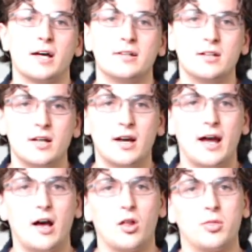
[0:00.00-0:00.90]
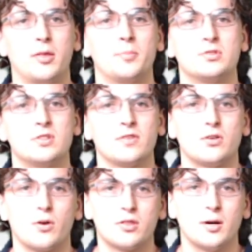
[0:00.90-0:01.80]
on how the Pacific
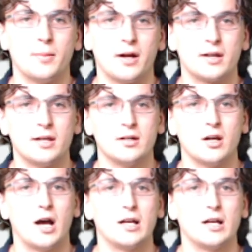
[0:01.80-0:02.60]
North American